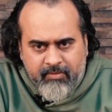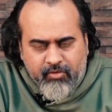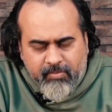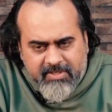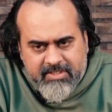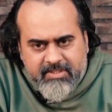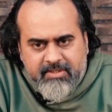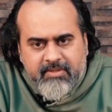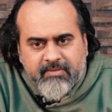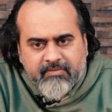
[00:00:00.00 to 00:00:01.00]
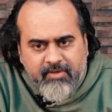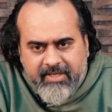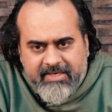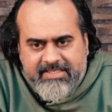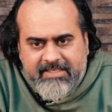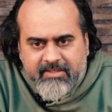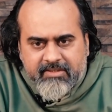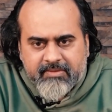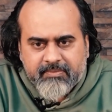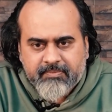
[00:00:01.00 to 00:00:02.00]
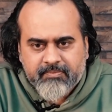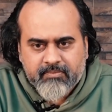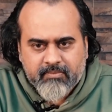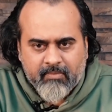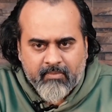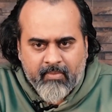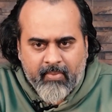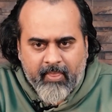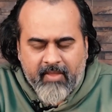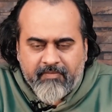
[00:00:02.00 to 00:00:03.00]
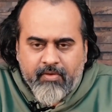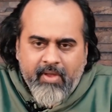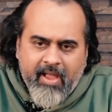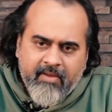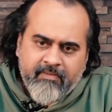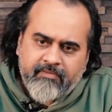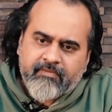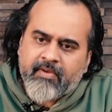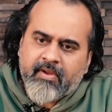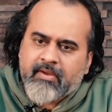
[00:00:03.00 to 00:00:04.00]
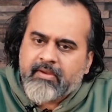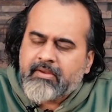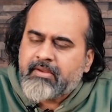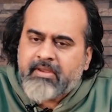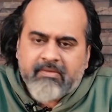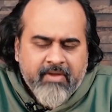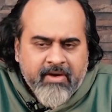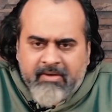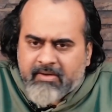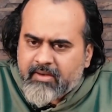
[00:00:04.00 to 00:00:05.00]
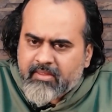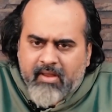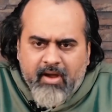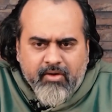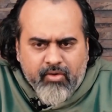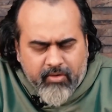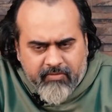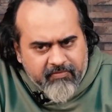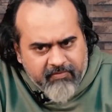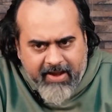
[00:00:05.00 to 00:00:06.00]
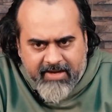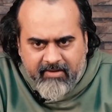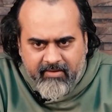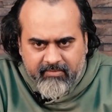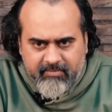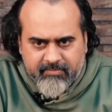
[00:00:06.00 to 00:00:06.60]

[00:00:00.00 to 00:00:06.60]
too much for the result. If you have given a good fight